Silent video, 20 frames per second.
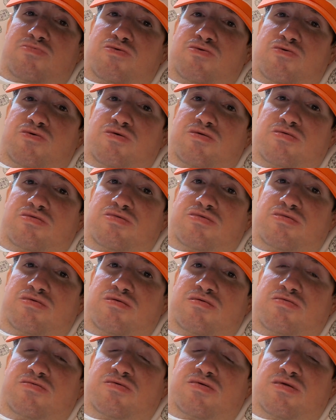loss.
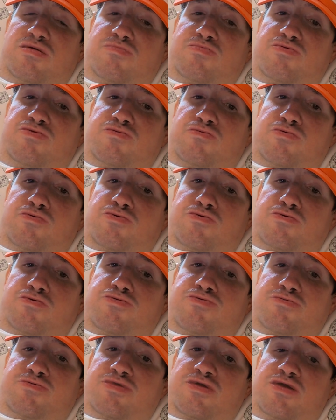They had some
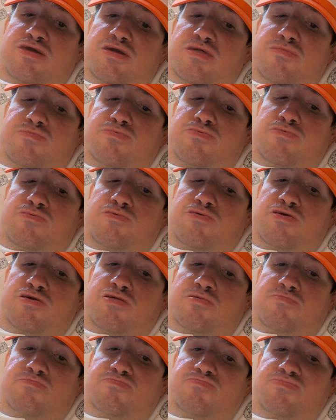Oilers, but they got a
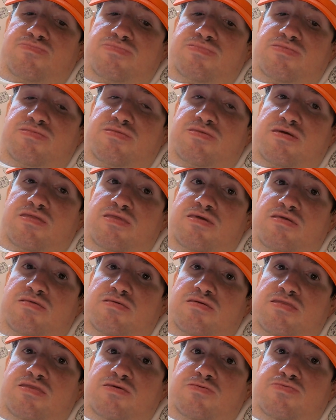point.
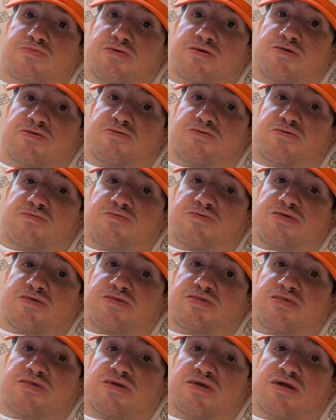Then they faced off
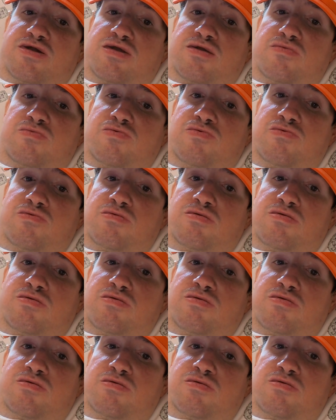against Seattle,